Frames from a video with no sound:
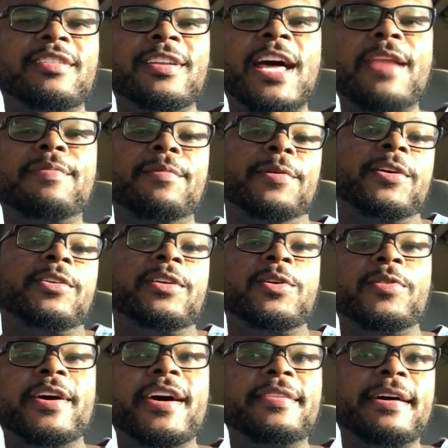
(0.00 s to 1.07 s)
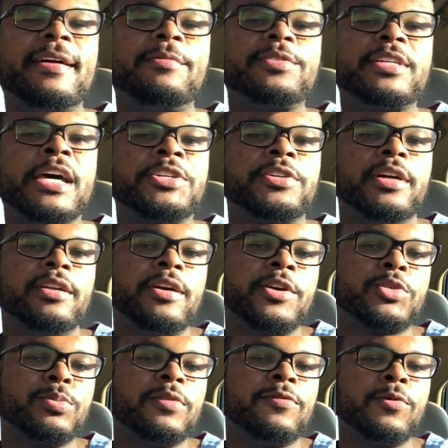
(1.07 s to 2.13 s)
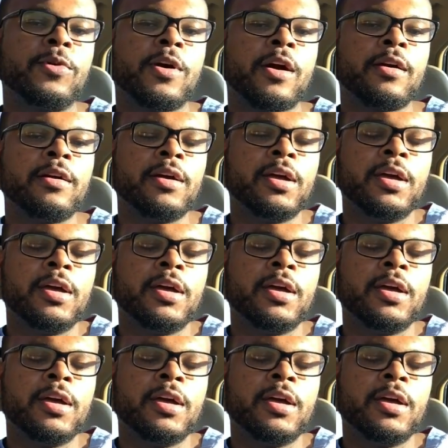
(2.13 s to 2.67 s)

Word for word: A lot of people don't know that, that I was actually a nurse before.